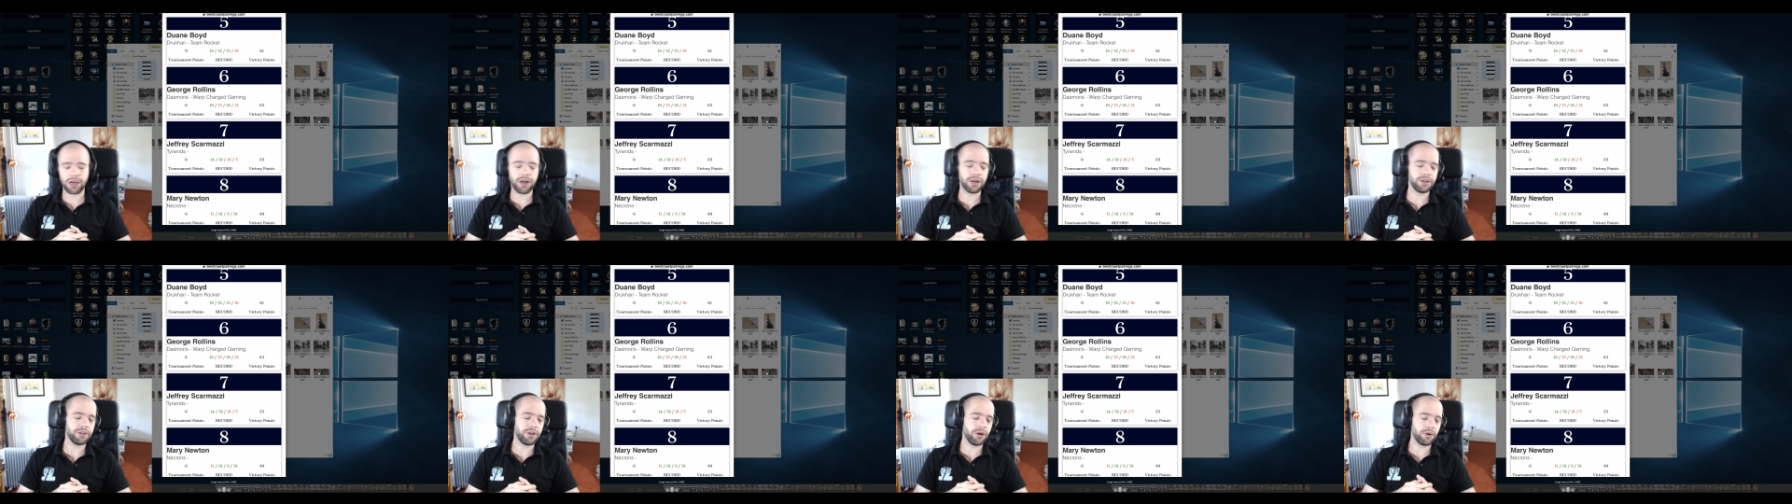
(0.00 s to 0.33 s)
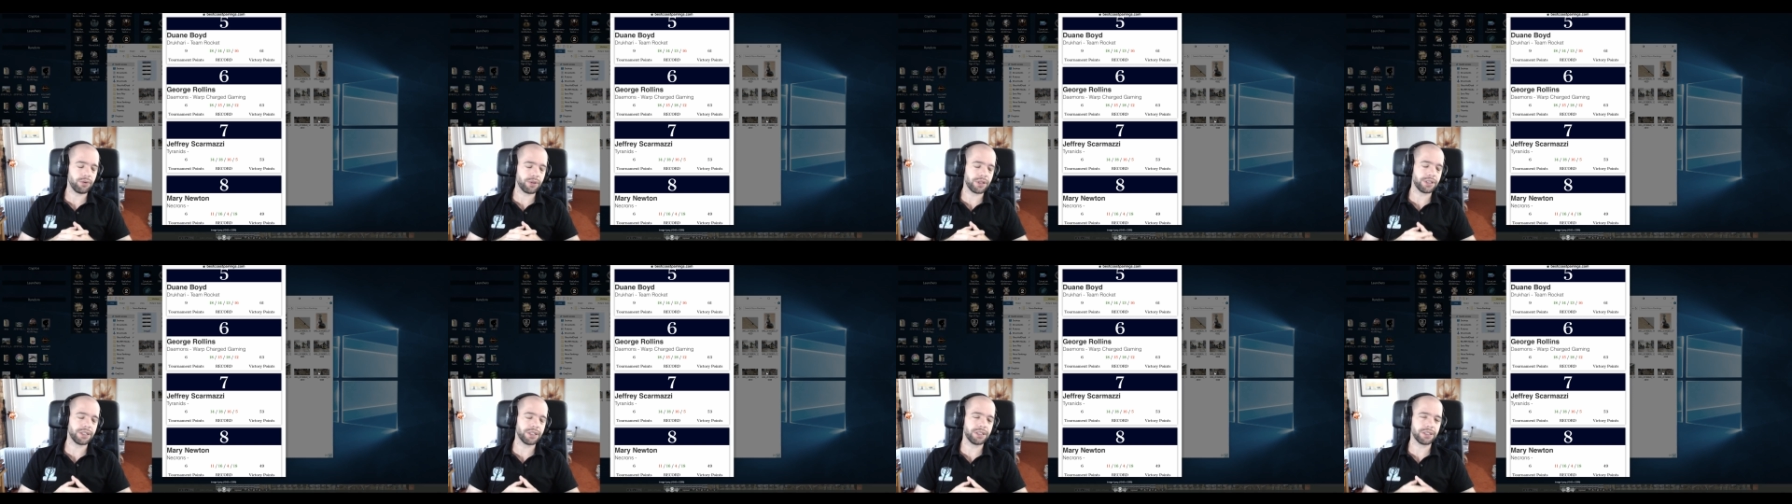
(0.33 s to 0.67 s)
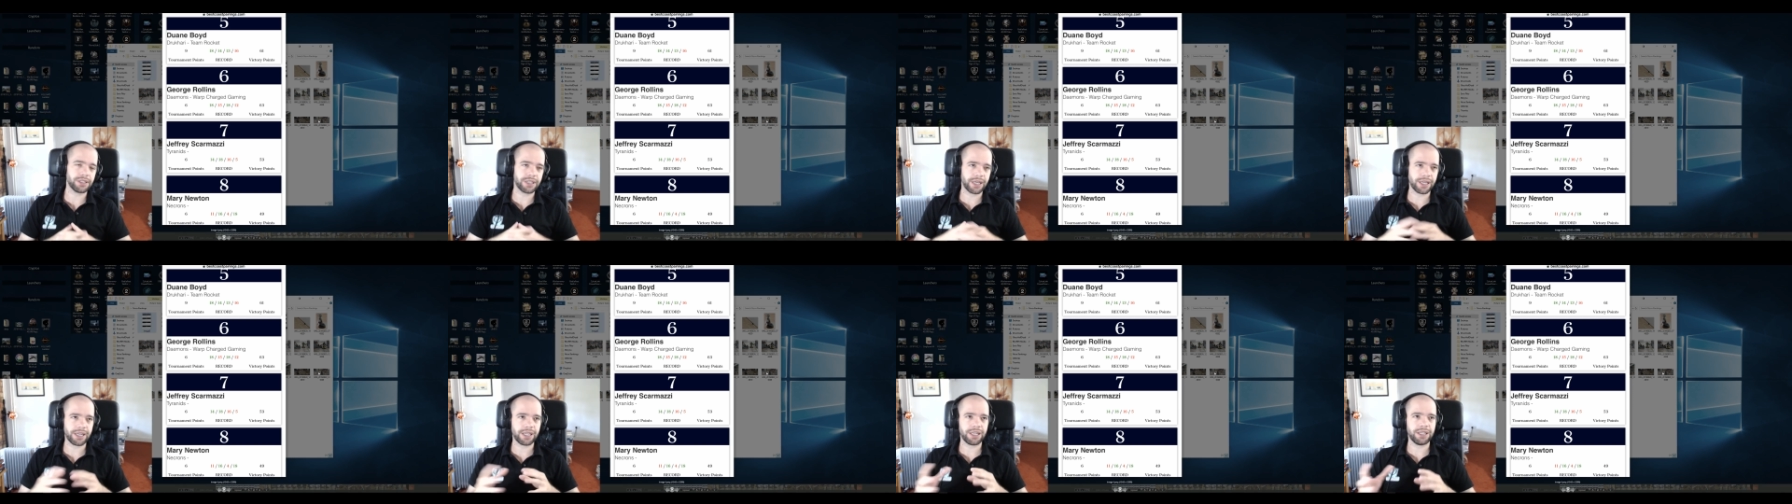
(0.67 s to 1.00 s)
I know they didn't
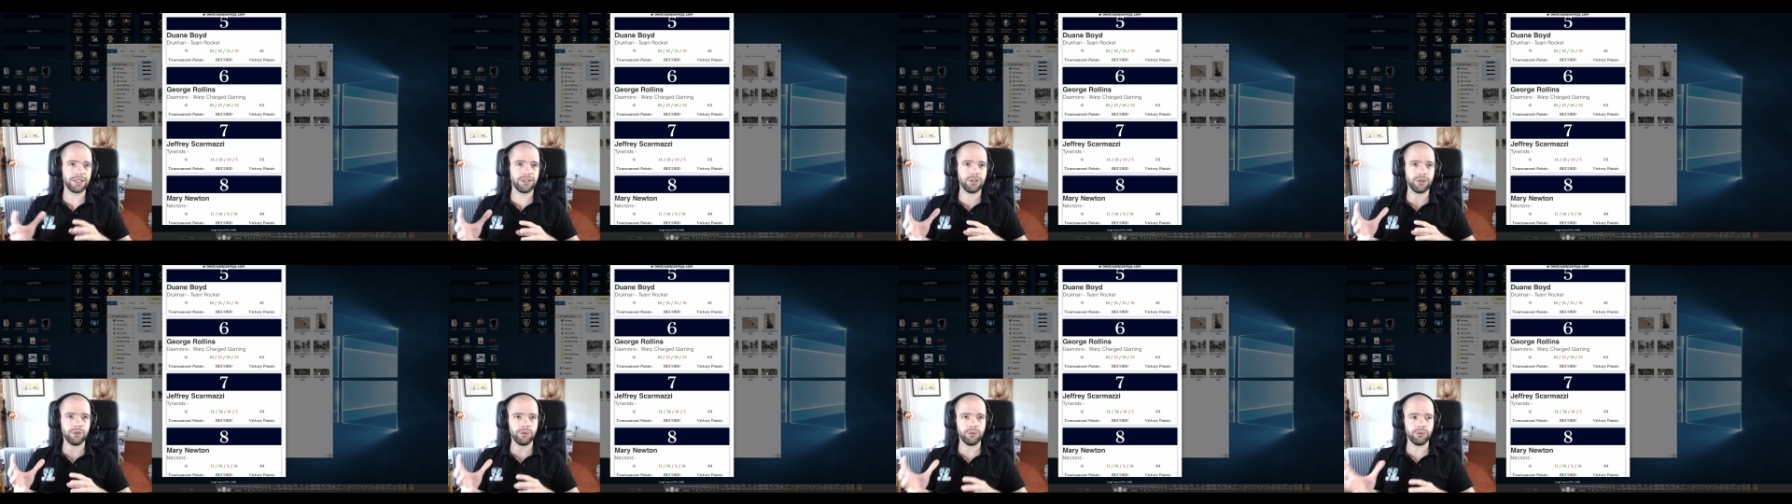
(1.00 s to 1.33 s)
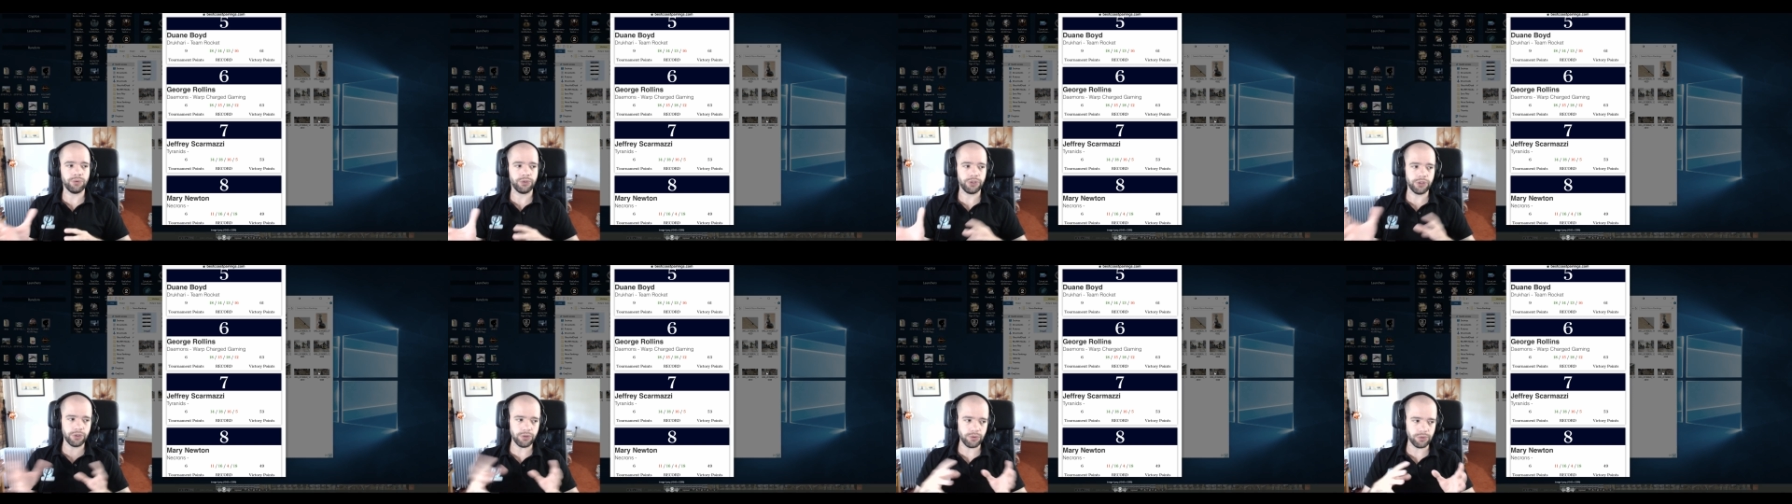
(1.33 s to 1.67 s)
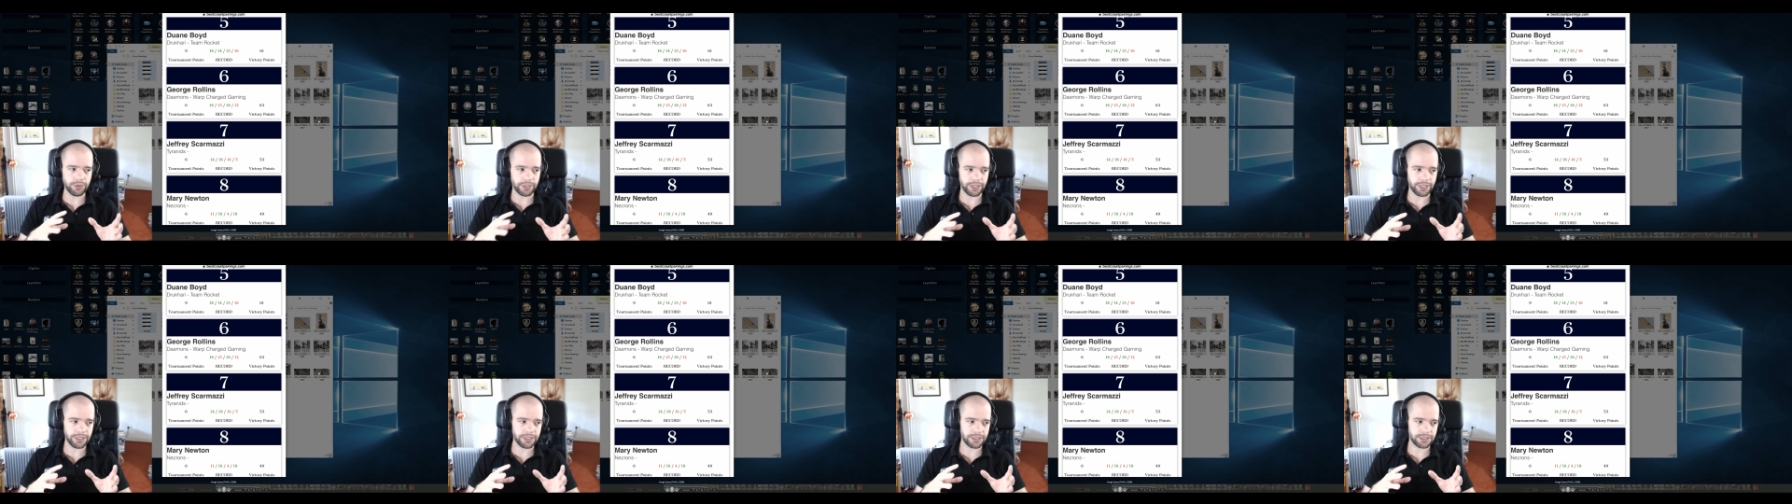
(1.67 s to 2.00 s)
get any new
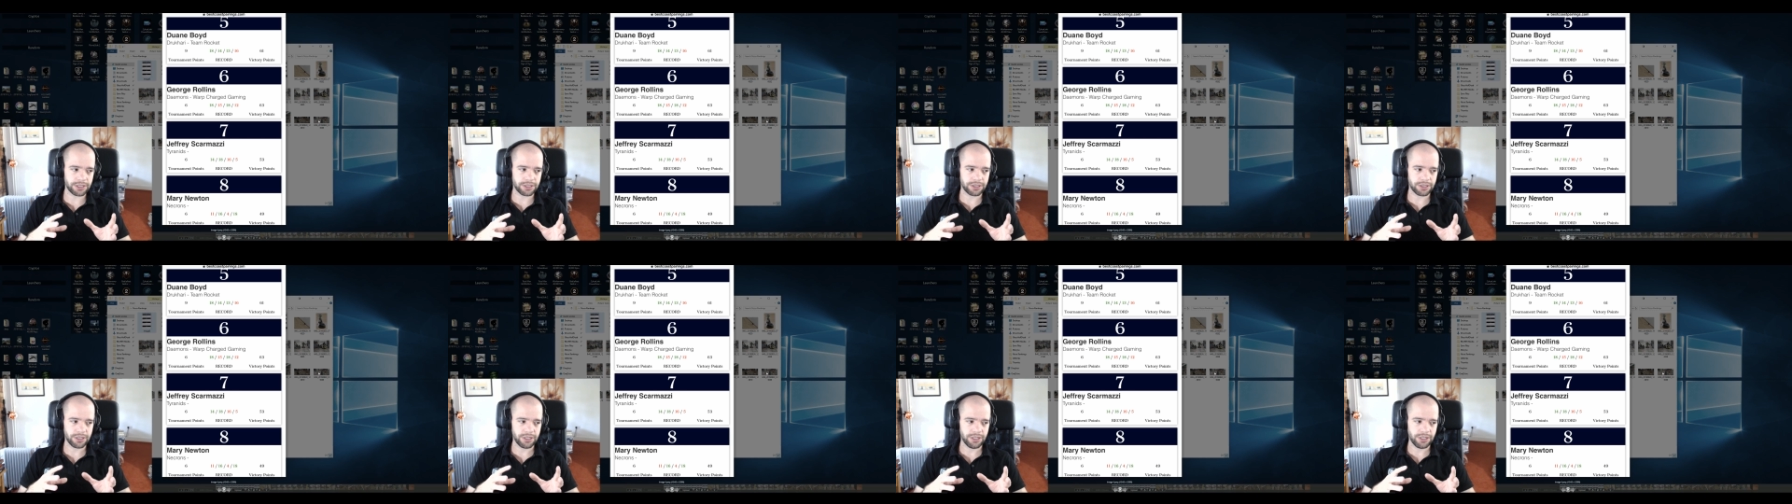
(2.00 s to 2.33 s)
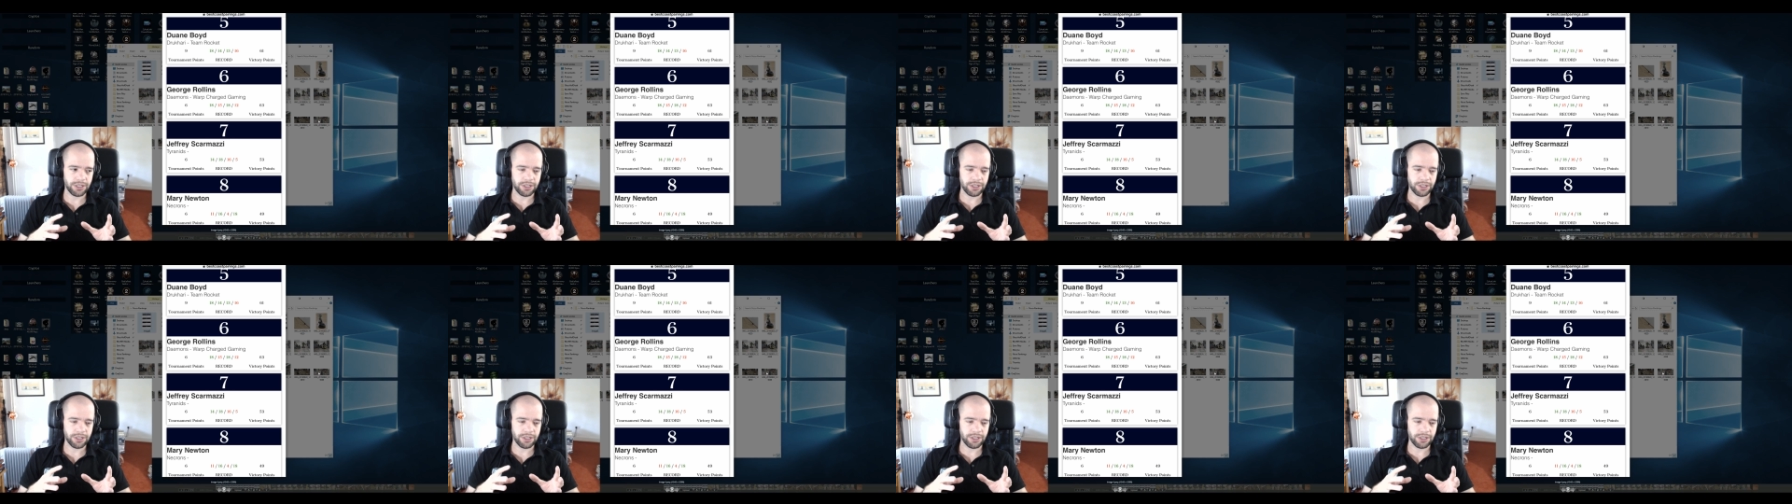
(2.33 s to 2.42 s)
units.